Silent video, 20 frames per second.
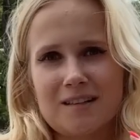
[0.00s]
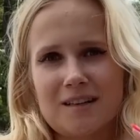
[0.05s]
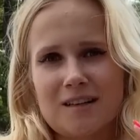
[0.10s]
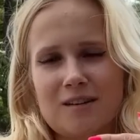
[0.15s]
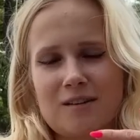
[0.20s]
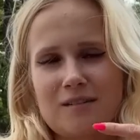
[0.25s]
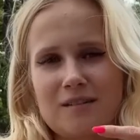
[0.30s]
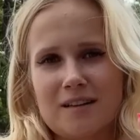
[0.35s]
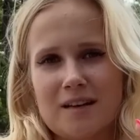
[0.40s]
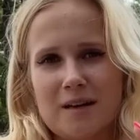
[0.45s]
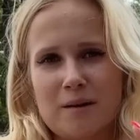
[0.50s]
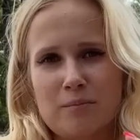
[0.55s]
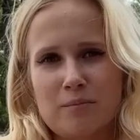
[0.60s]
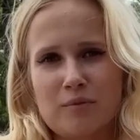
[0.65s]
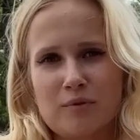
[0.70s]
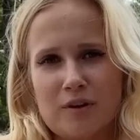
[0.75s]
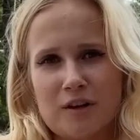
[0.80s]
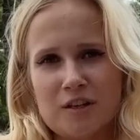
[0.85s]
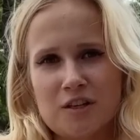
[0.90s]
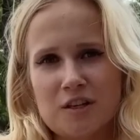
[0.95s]
tell their
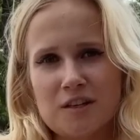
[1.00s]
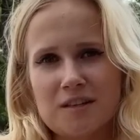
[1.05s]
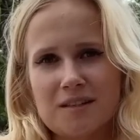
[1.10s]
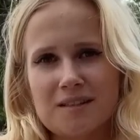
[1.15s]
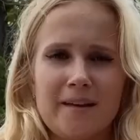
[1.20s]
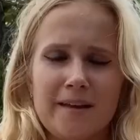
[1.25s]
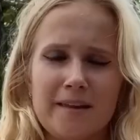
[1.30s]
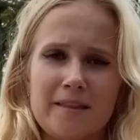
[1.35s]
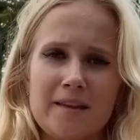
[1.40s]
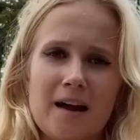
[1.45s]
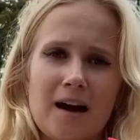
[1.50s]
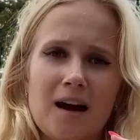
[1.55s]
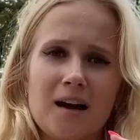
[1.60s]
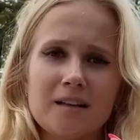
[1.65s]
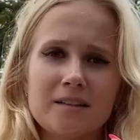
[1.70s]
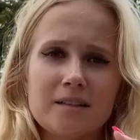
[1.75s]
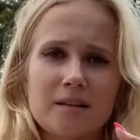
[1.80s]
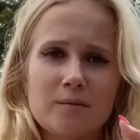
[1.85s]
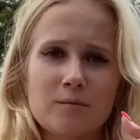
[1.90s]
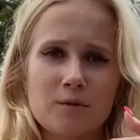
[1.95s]
impressions, and the
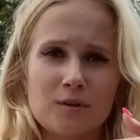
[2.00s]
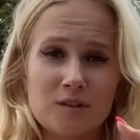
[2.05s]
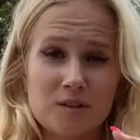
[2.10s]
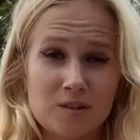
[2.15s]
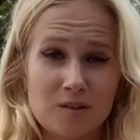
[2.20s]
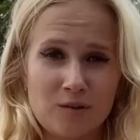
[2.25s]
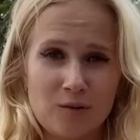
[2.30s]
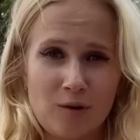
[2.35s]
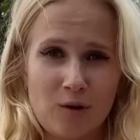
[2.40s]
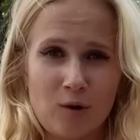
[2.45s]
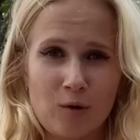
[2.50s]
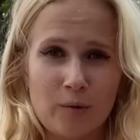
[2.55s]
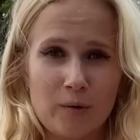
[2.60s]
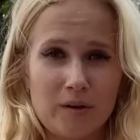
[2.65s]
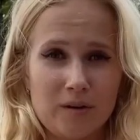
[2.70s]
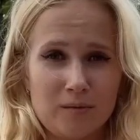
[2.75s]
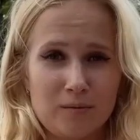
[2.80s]
answer was no,